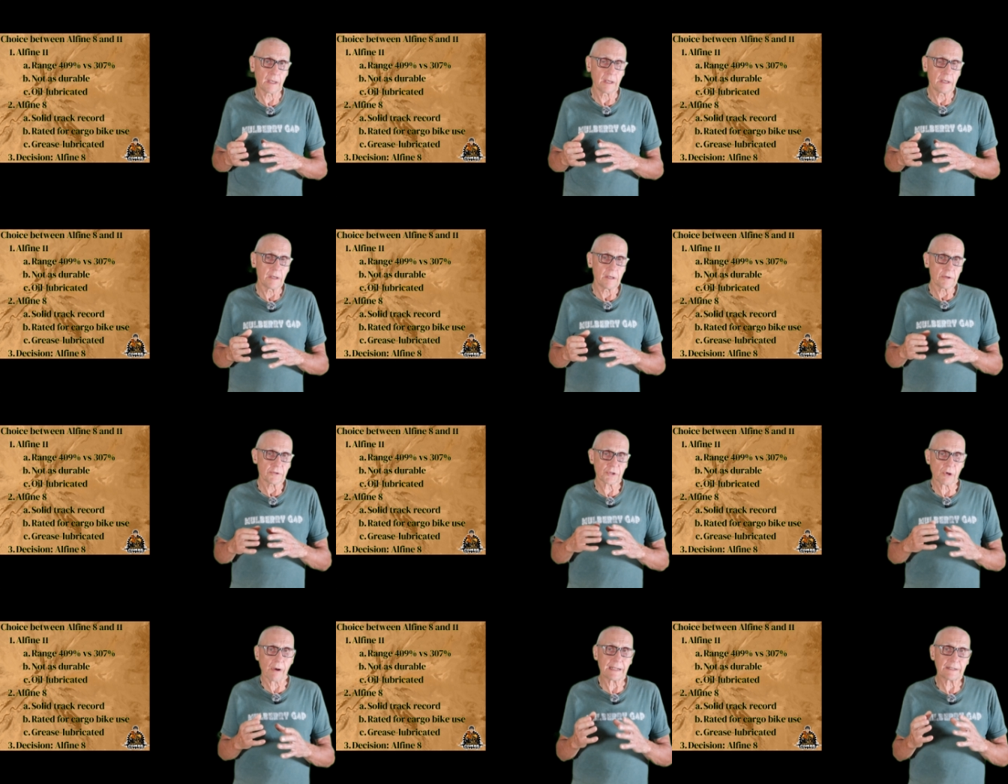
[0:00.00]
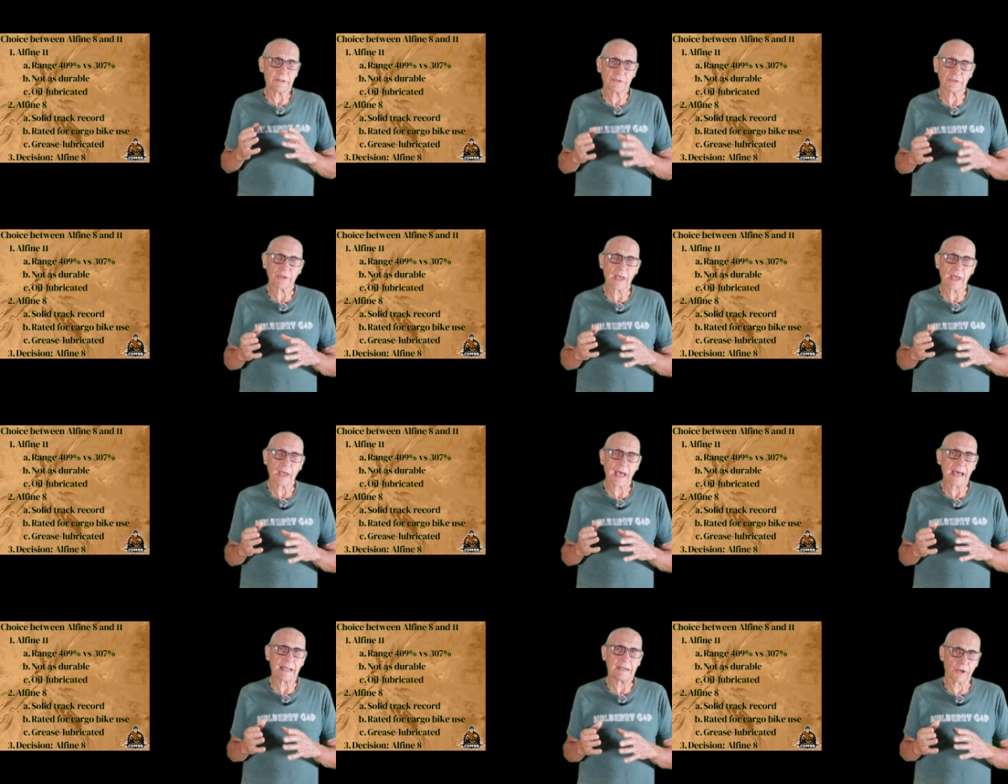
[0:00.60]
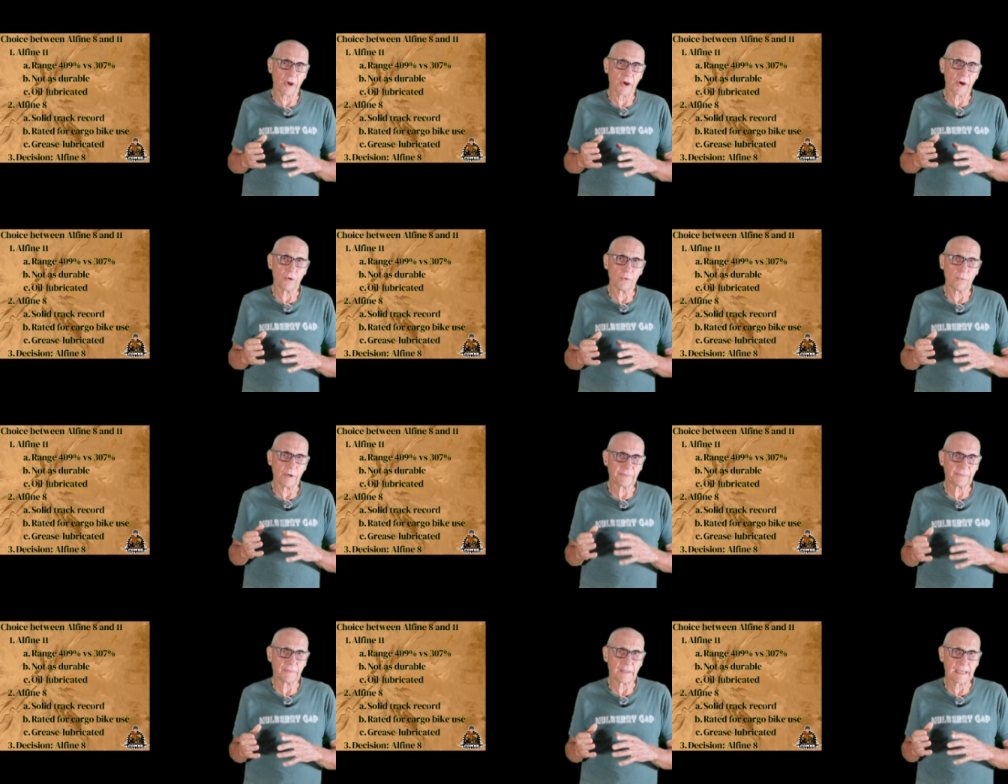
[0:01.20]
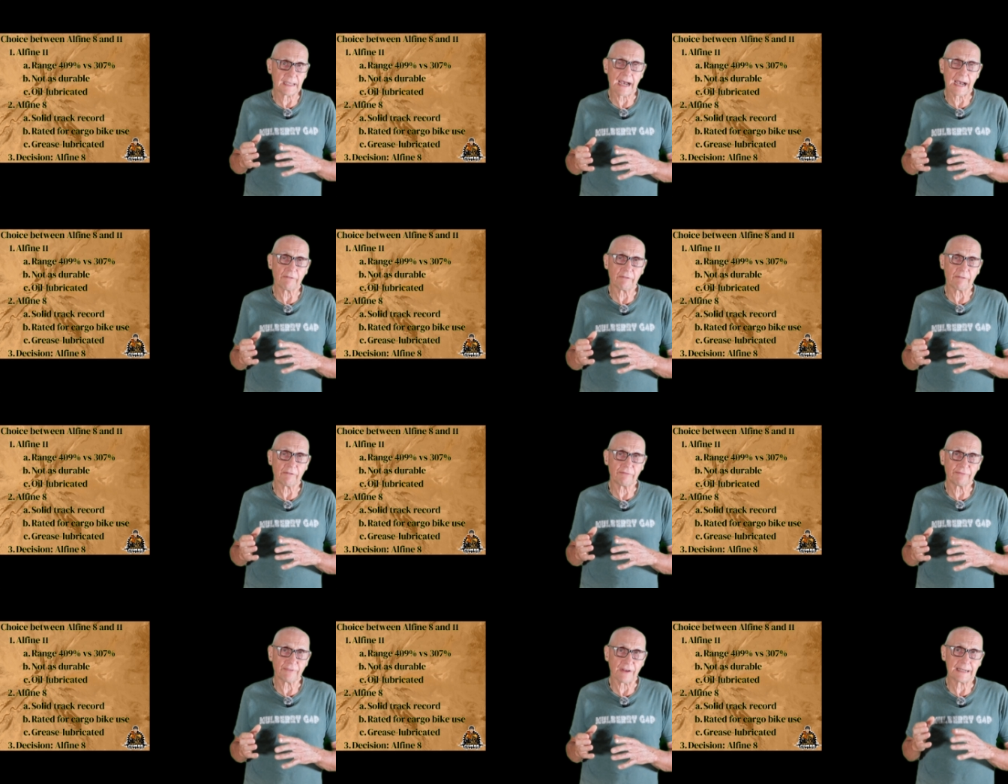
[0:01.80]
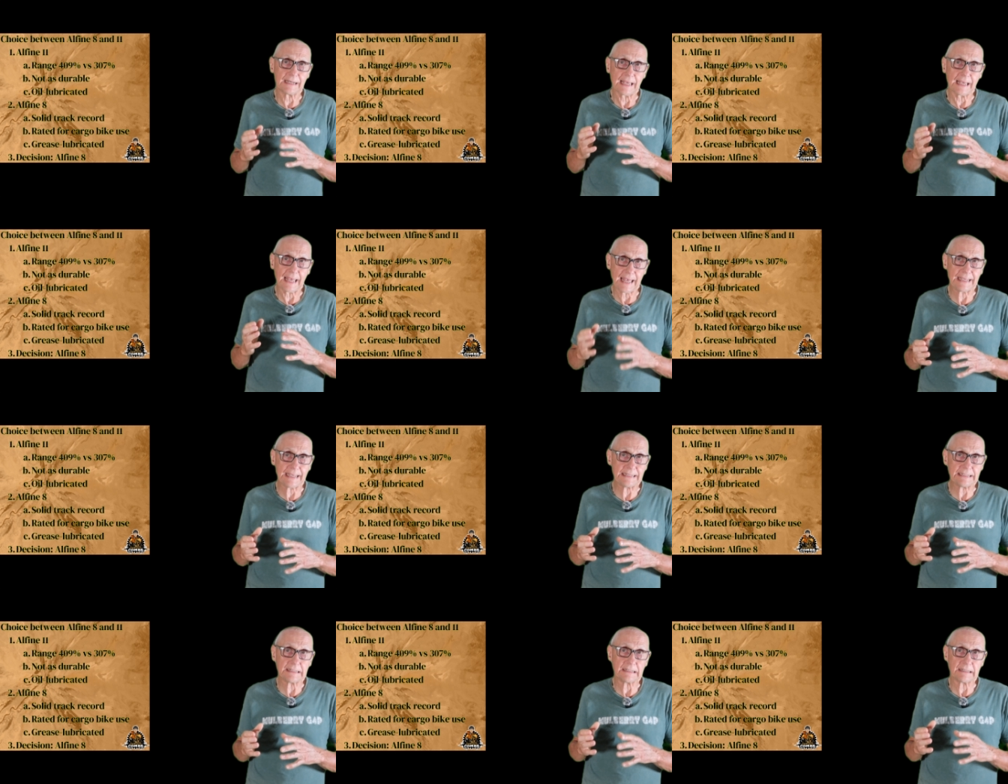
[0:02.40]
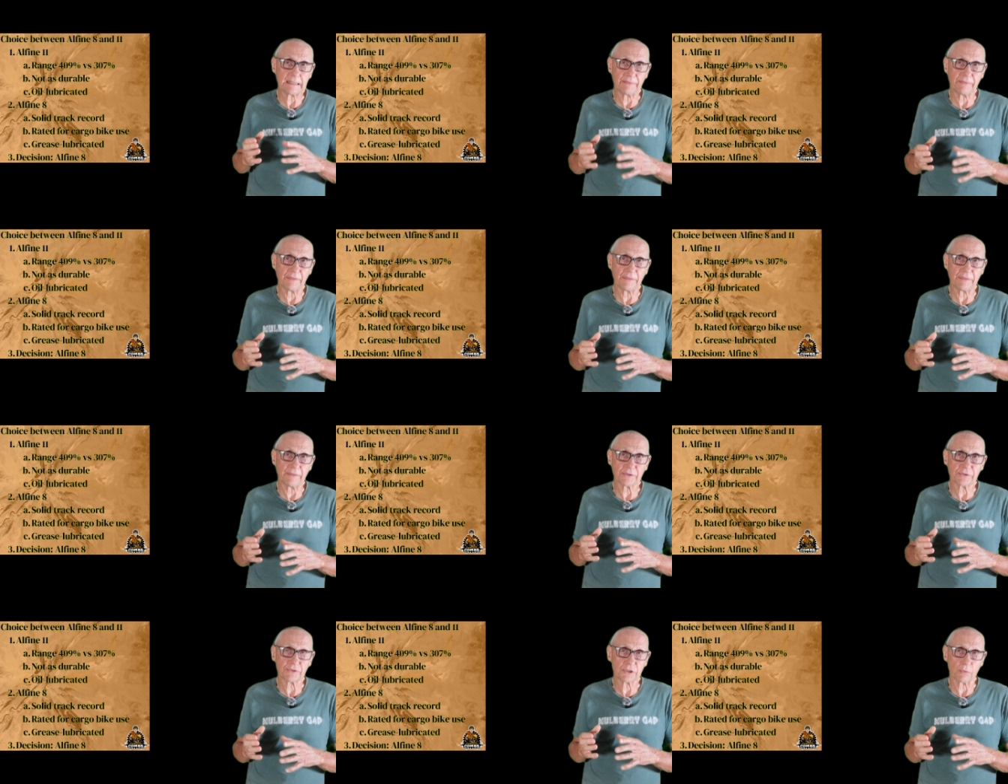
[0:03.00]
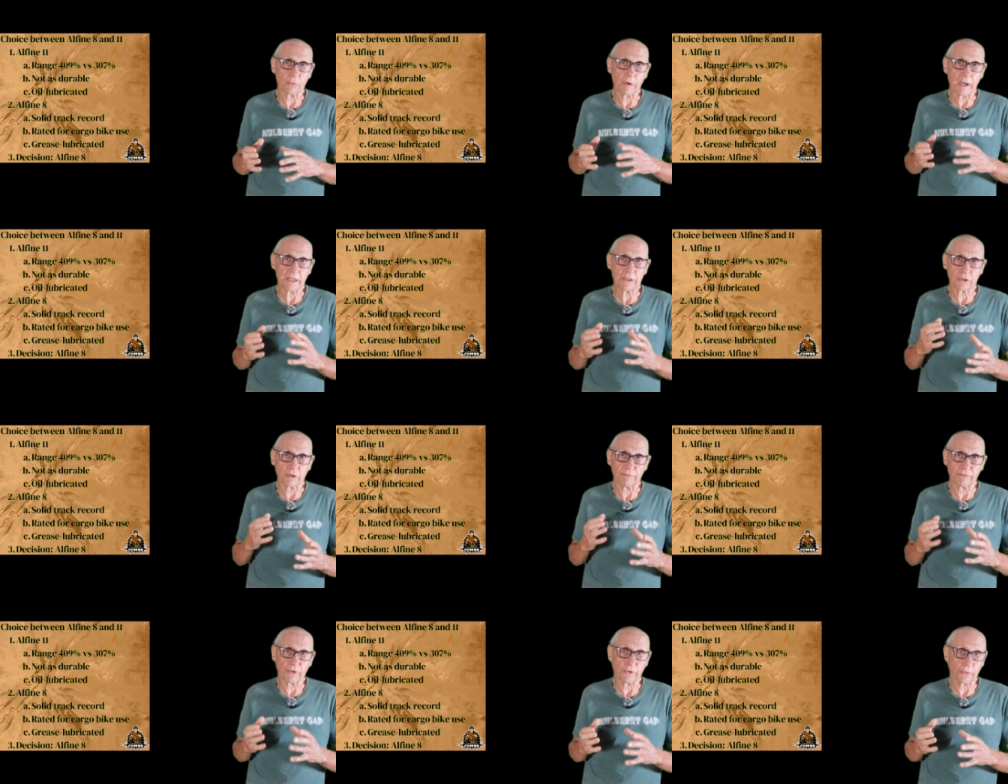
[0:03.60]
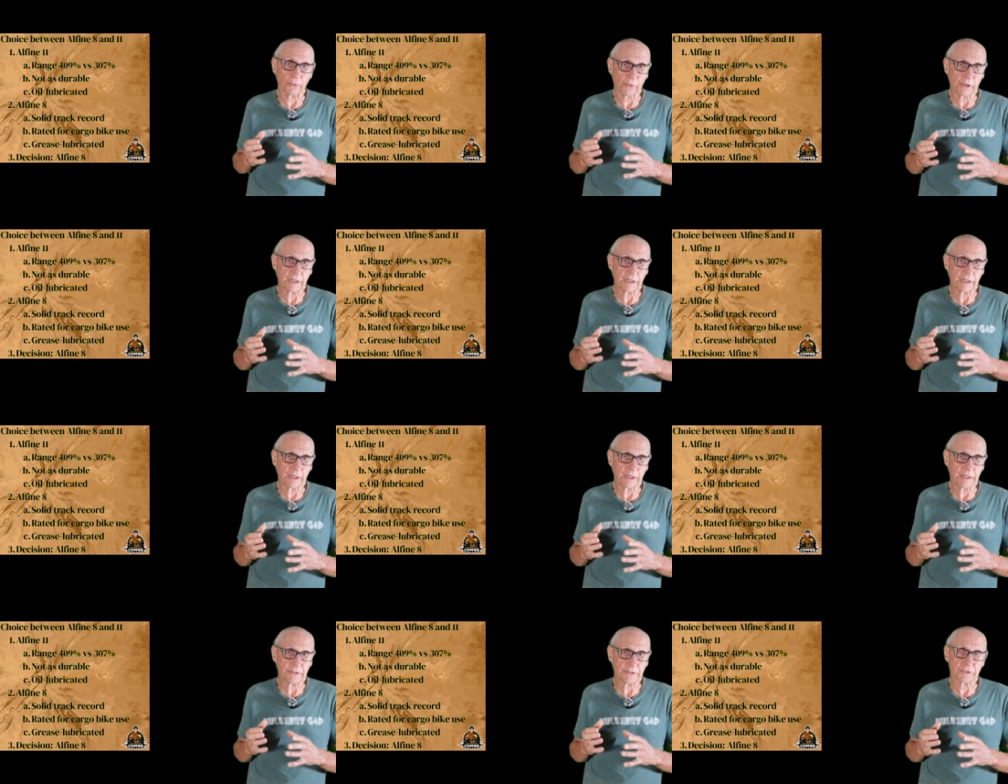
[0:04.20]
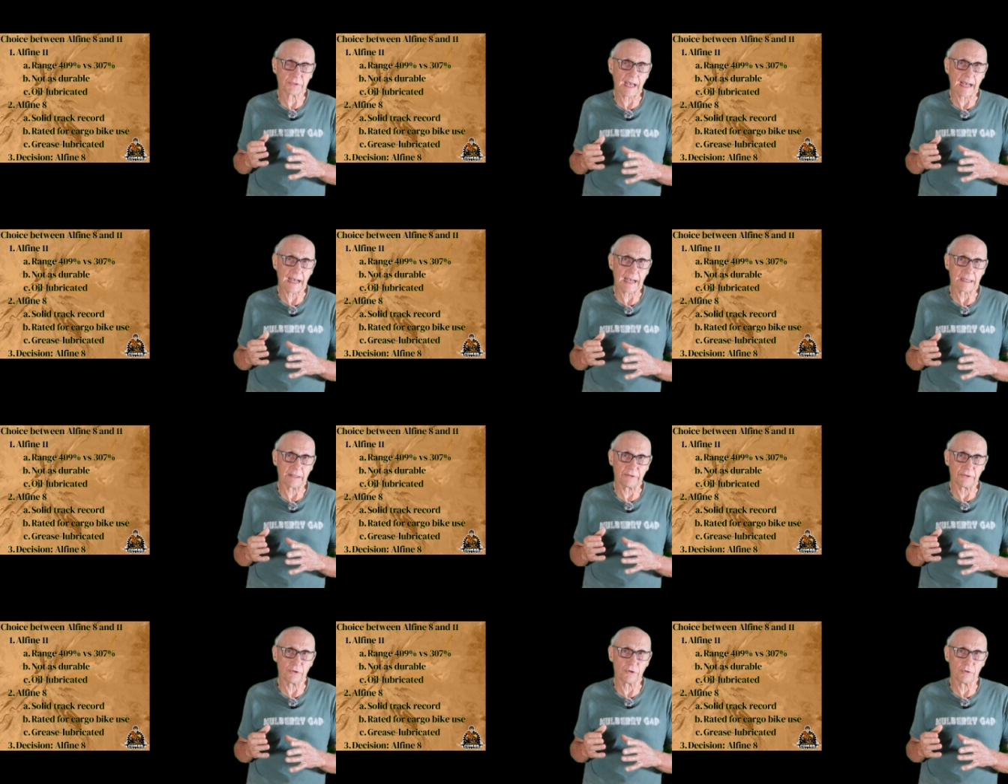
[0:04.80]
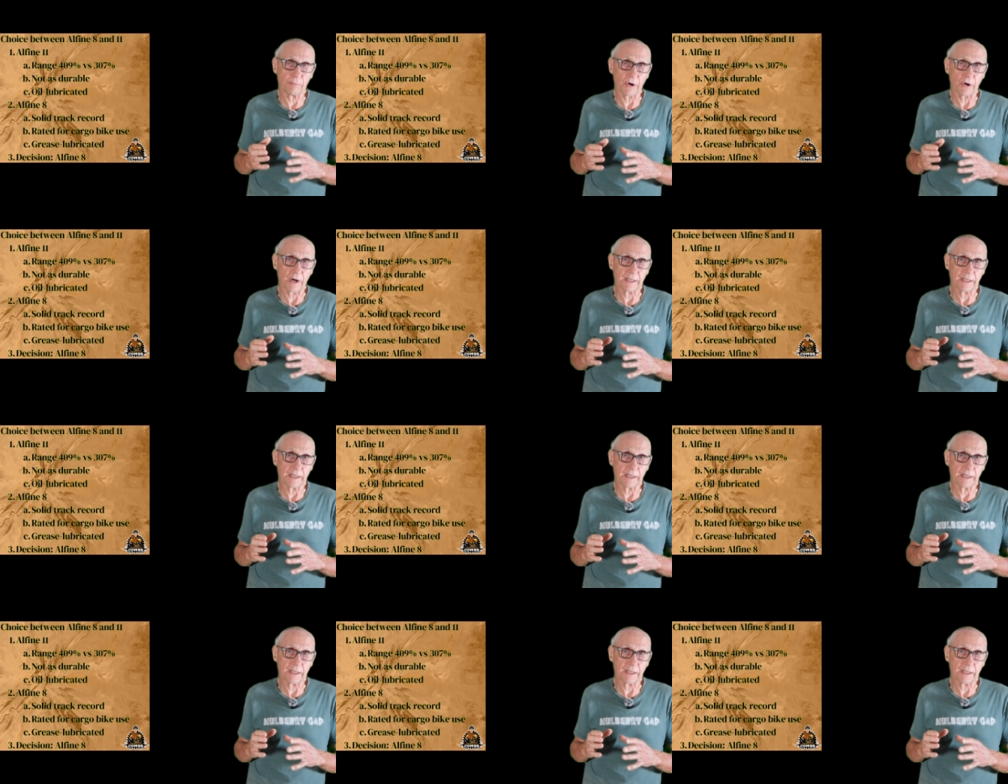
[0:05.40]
So I decided to go with the Alfine 8 in this situation for the reasons I enumerated